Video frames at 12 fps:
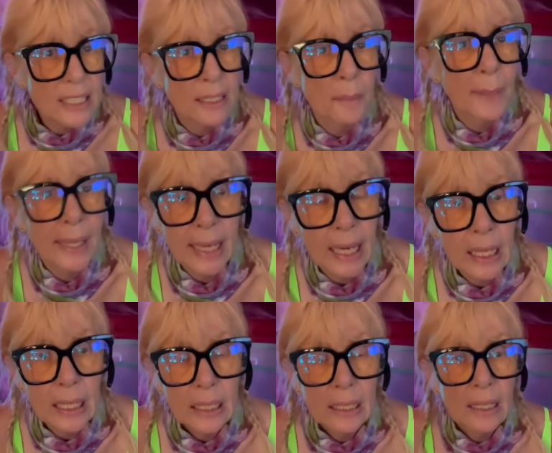somebody
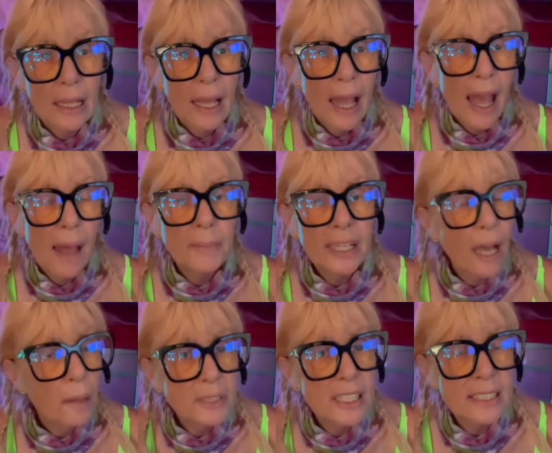and
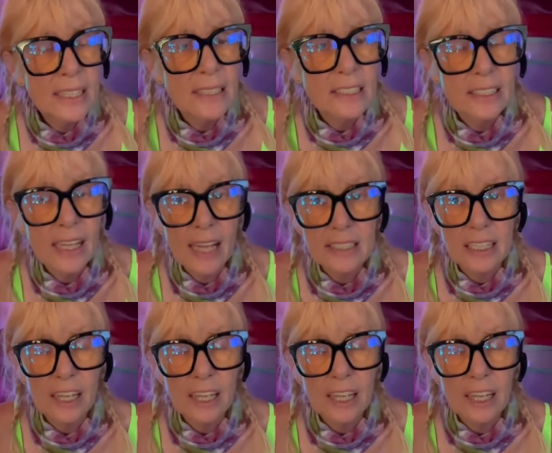become desensitized.